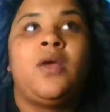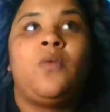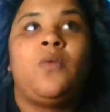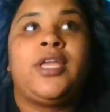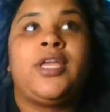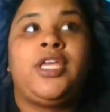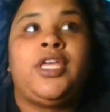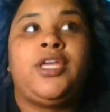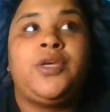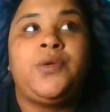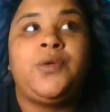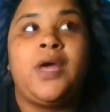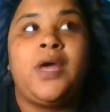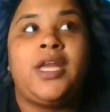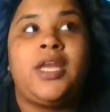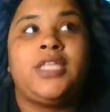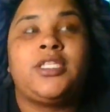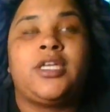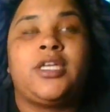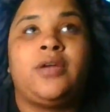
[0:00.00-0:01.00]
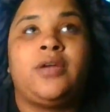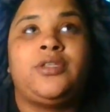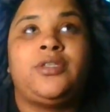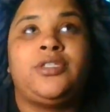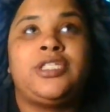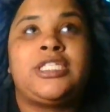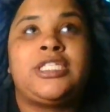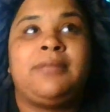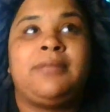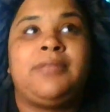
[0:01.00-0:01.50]
When you wanted to go
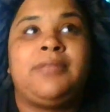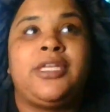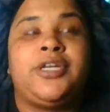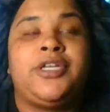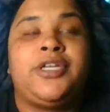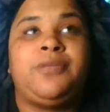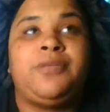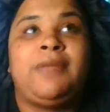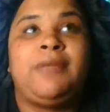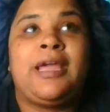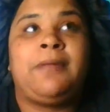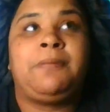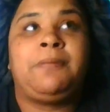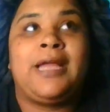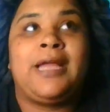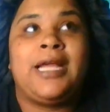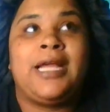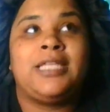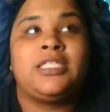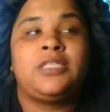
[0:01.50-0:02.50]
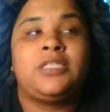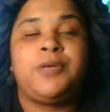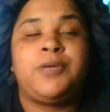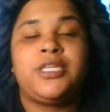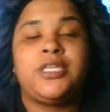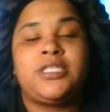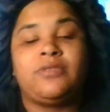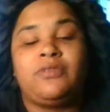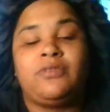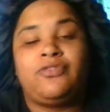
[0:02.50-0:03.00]
do something or you made plans, this
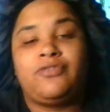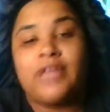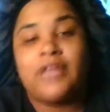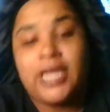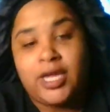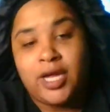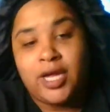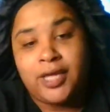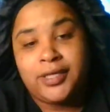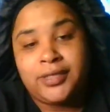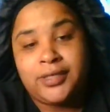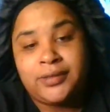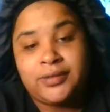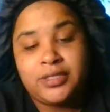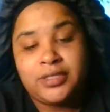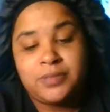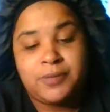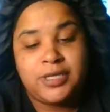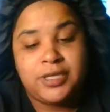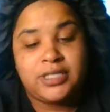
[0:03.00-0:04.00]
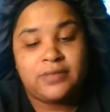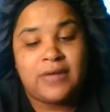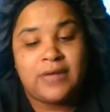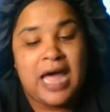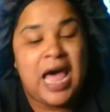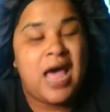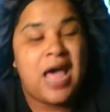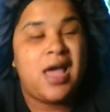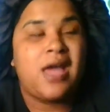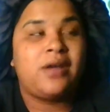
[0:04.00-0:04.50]
person would flake on you. This person would,
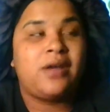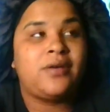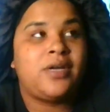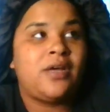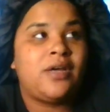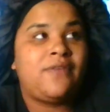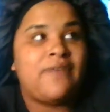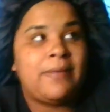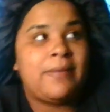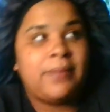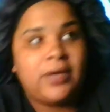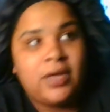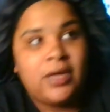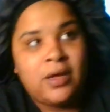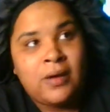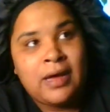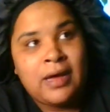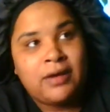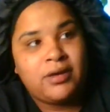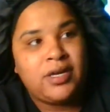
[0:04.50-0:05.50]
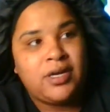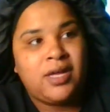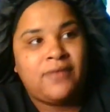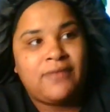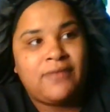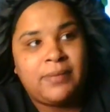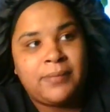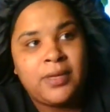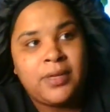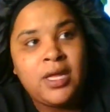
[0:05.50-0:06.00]
I don't know if I'm going to go. I don't know if
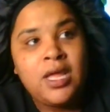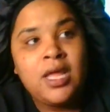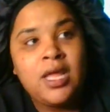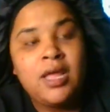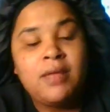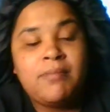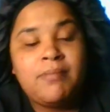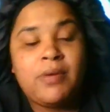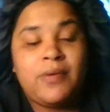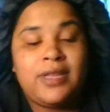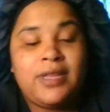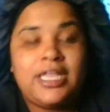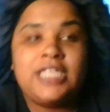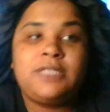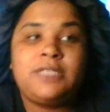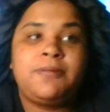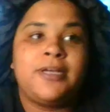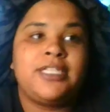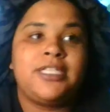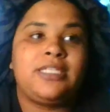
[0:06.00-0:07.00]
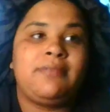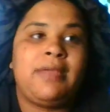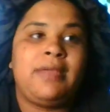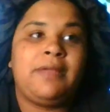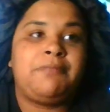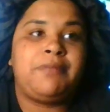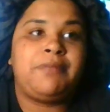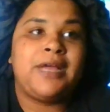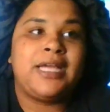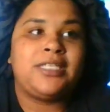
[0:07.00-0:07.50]
I'm. But when this person
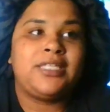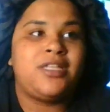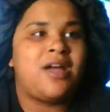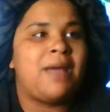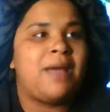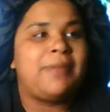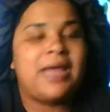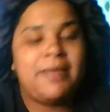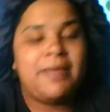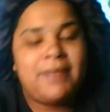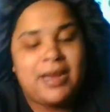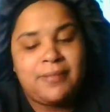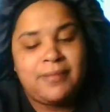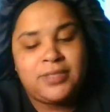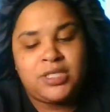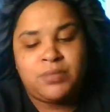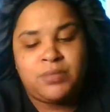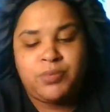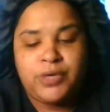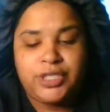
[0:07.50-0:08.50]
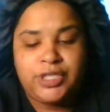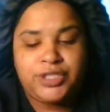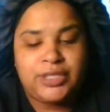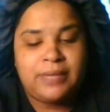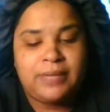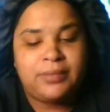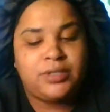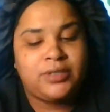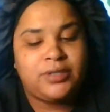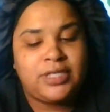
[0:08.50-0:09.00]
made plans, no, I'm coming. I'm going to support you.
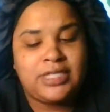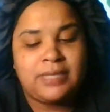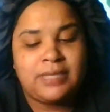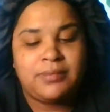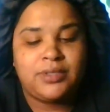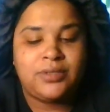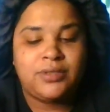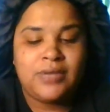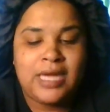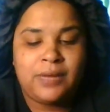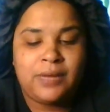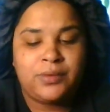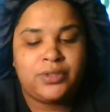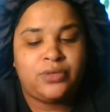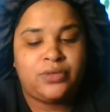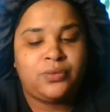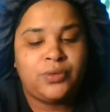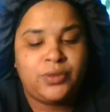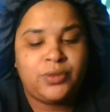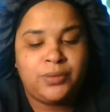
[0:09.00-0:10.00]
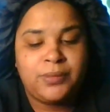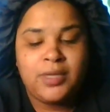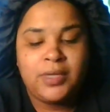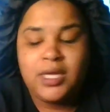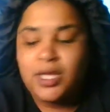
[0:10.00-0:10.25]
I'm going to do this. I'm going to do that with you. Whoop.